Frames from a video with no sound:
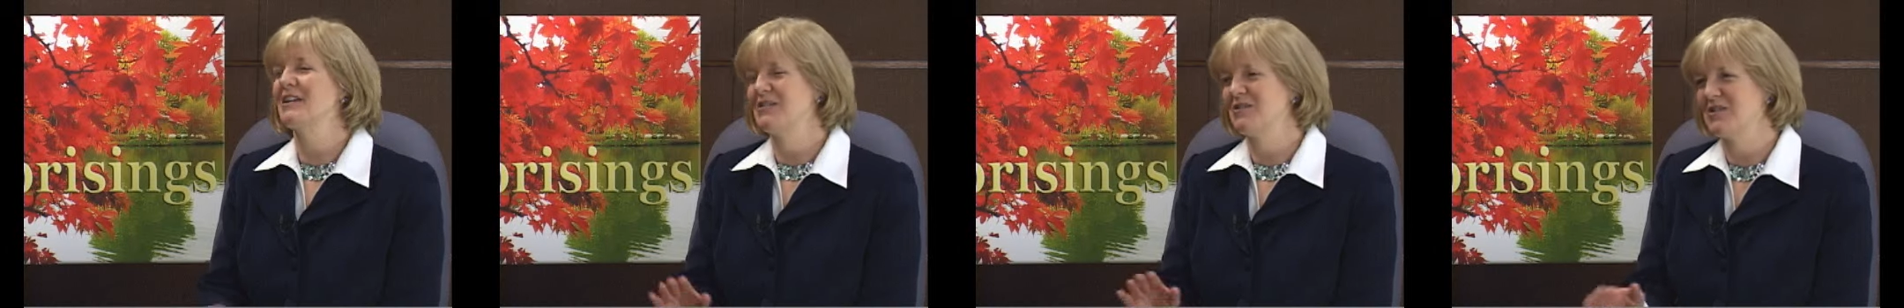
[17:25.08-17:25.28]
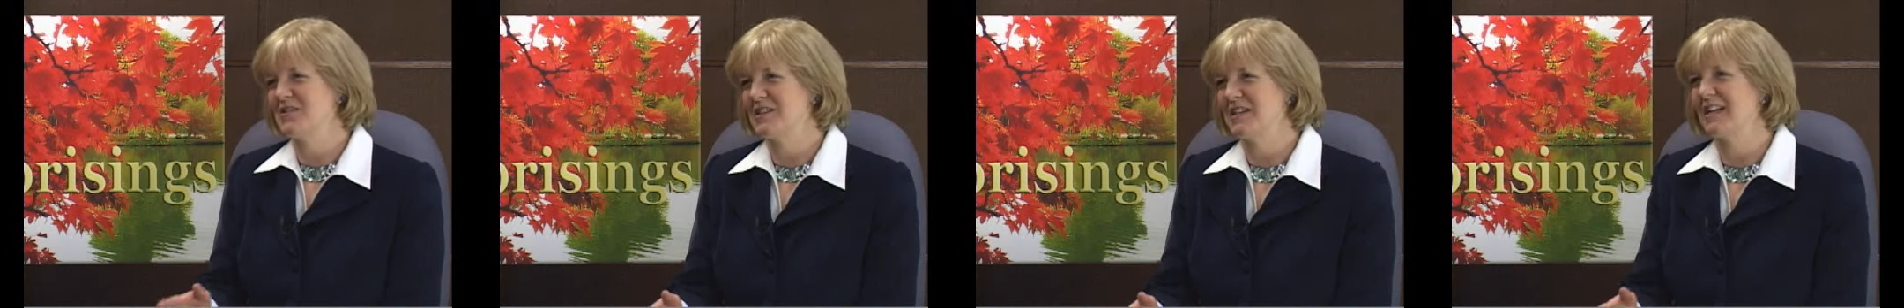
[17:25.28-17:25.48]

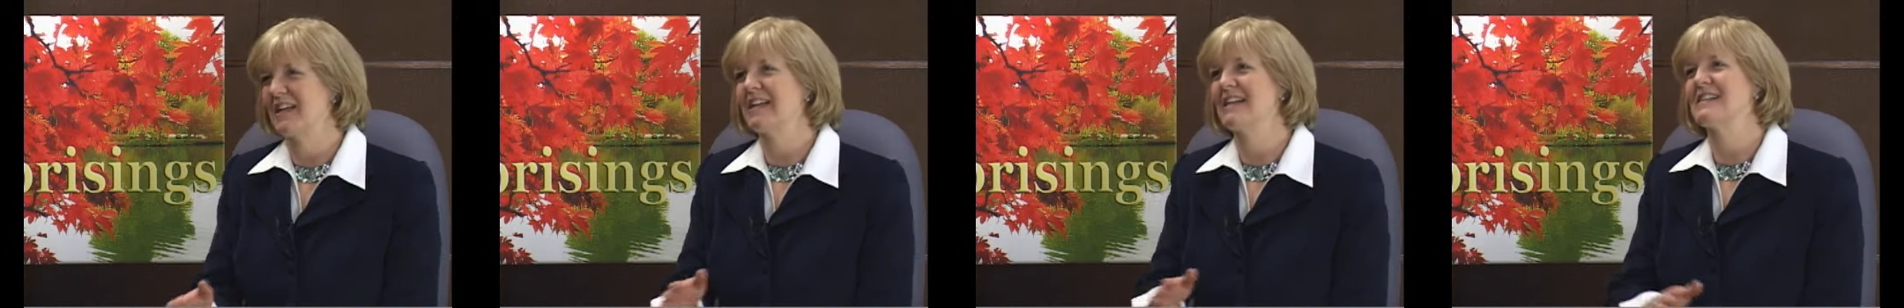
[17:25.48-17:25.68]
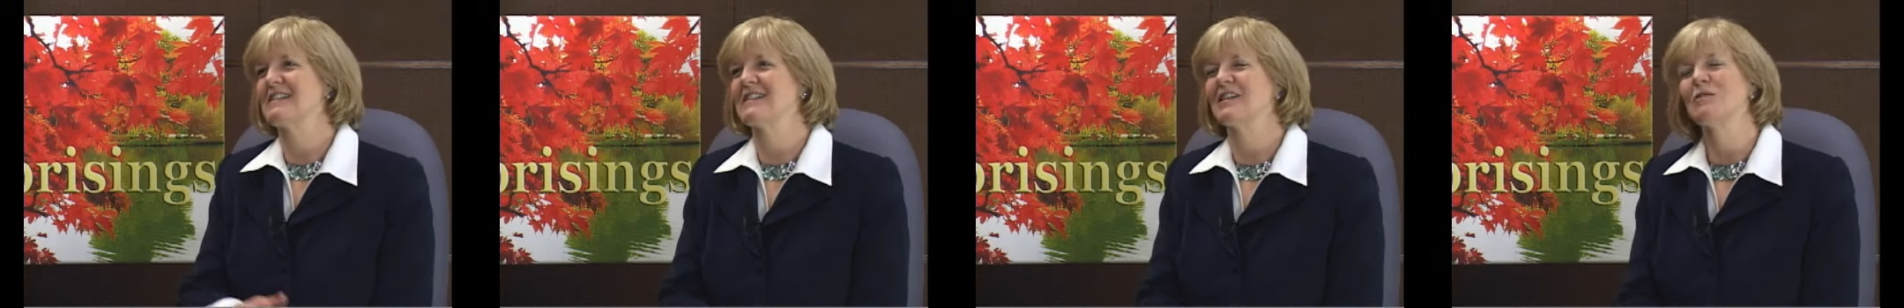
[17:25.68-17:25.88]

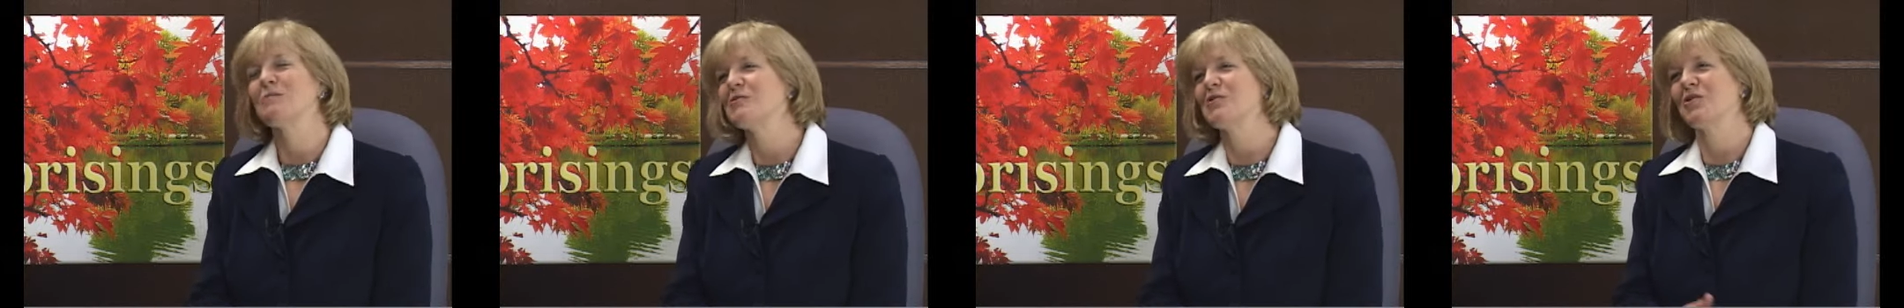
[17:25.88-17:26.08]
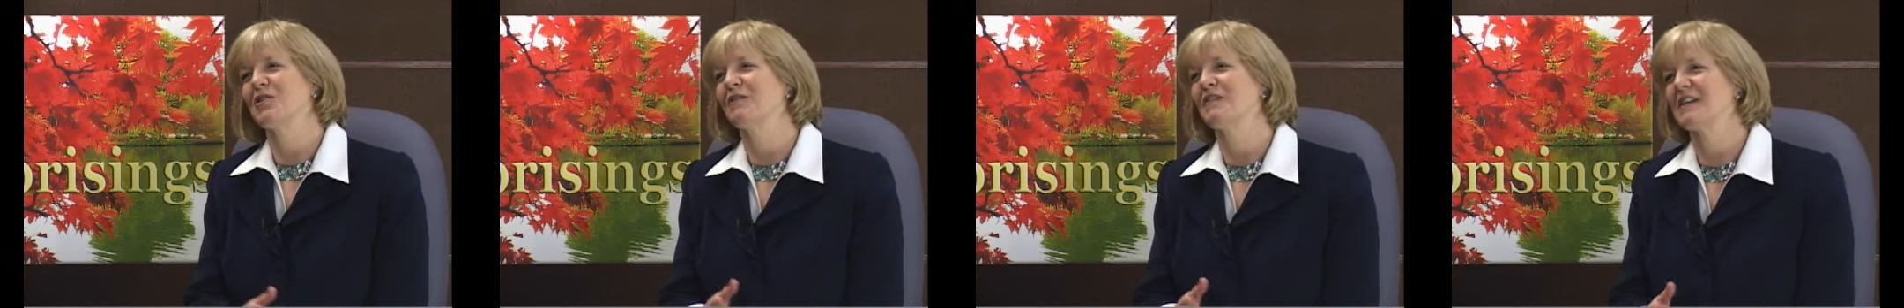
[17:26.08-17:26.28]
understand it's
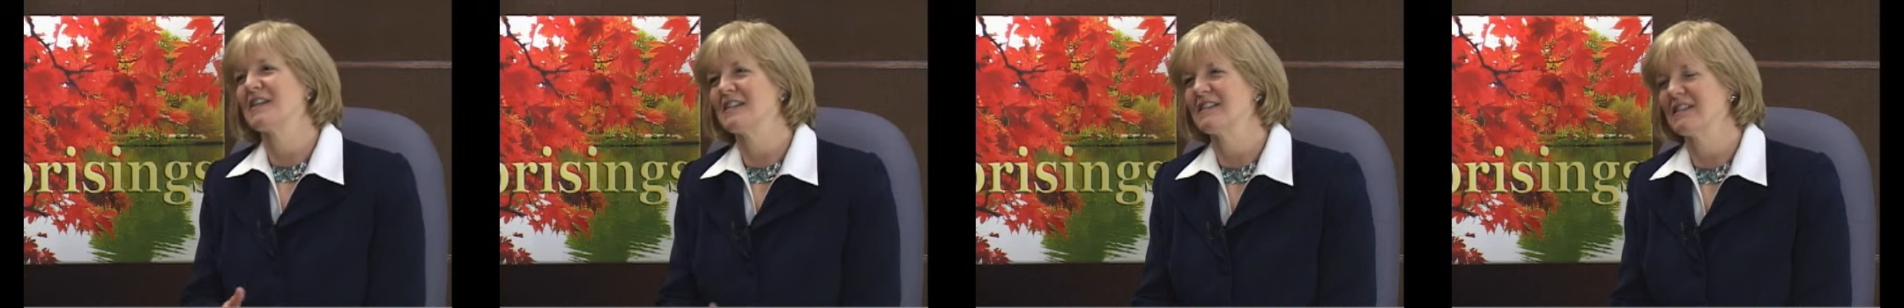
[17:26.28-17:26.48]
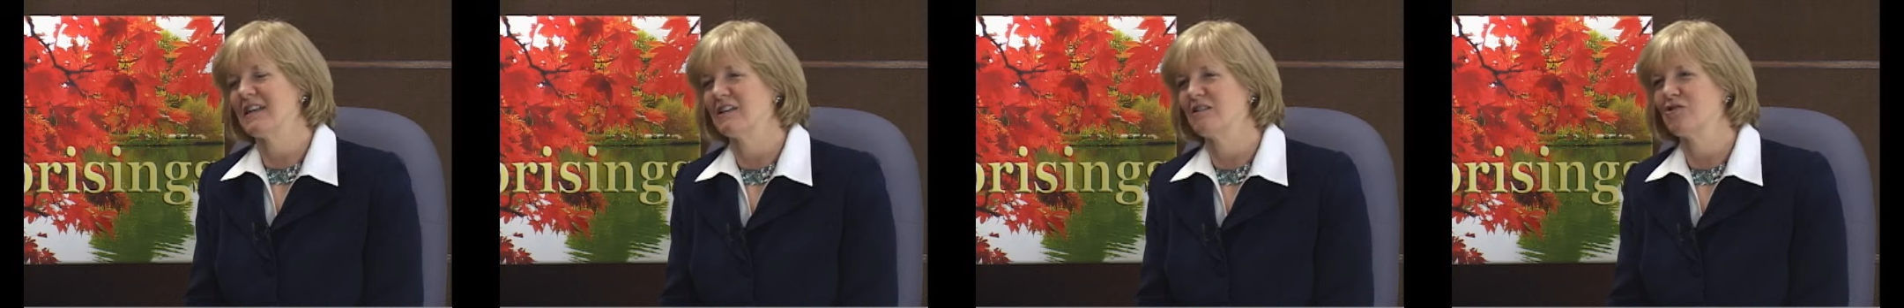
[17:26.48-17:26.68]
some sort of
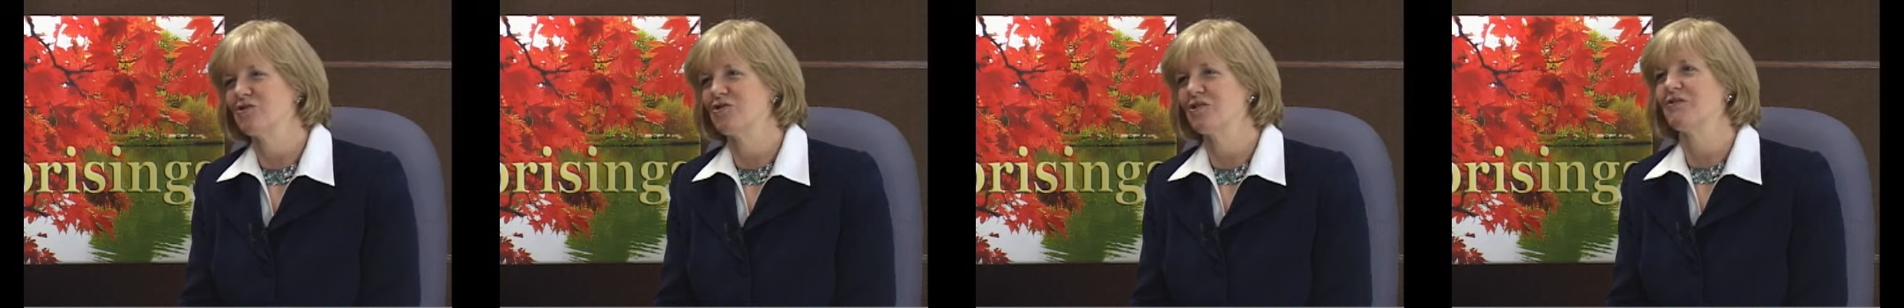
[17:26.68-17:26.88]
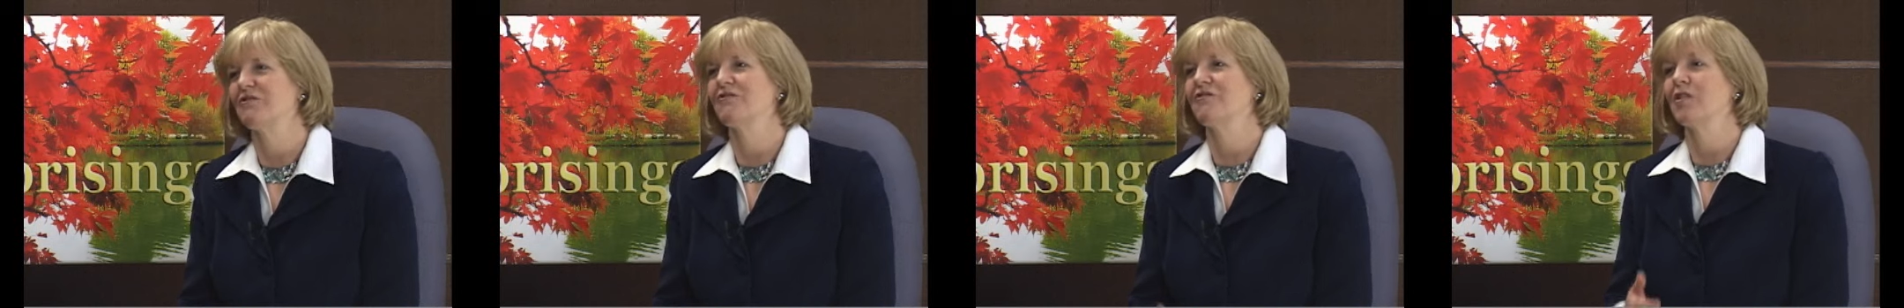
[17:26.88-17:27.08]

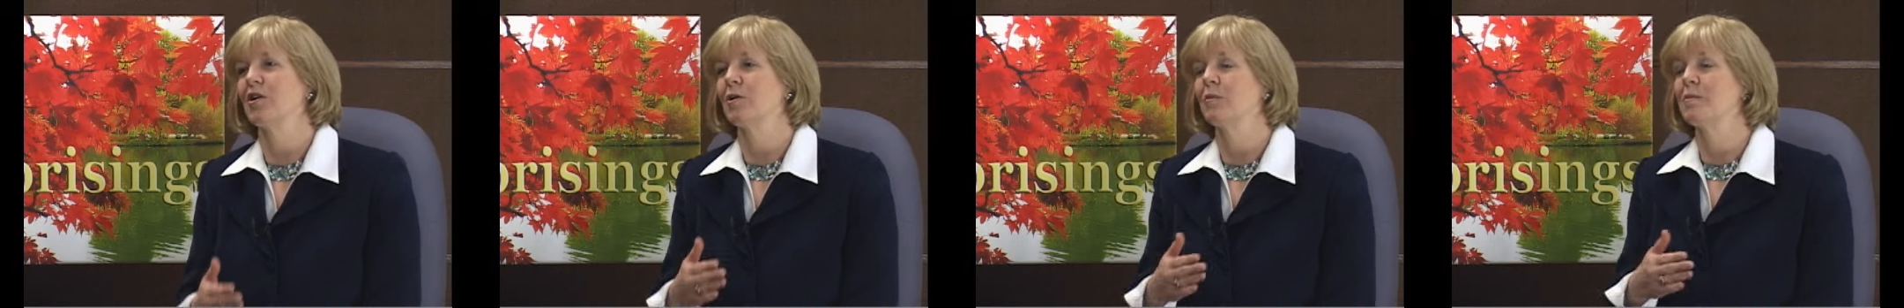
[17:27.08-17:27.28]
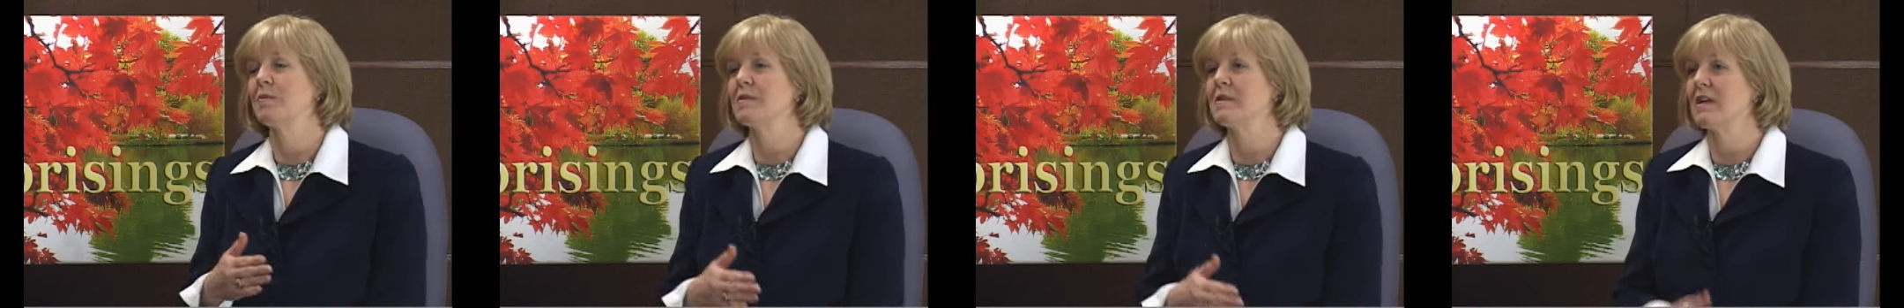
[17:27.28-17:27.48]
extension
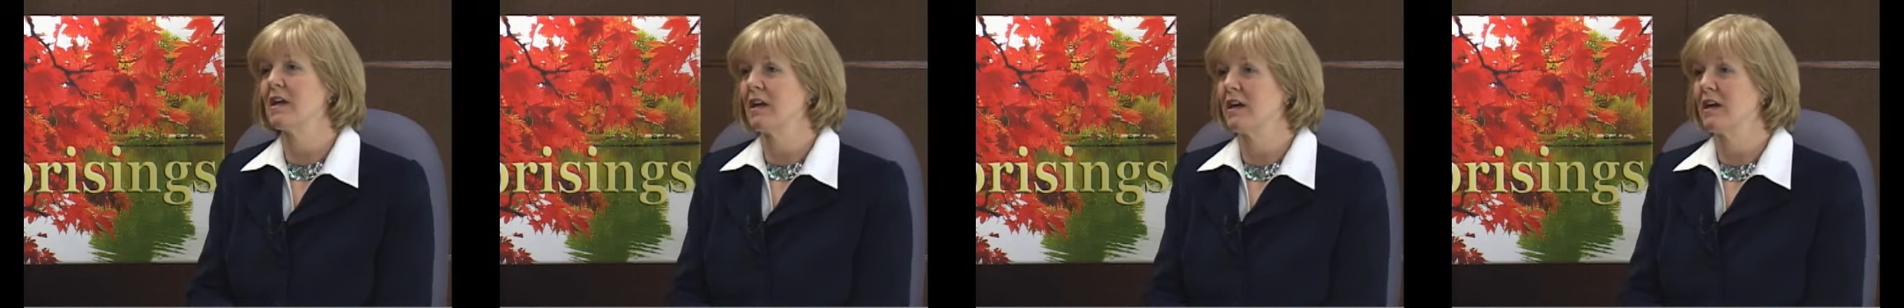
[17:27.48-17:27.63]
from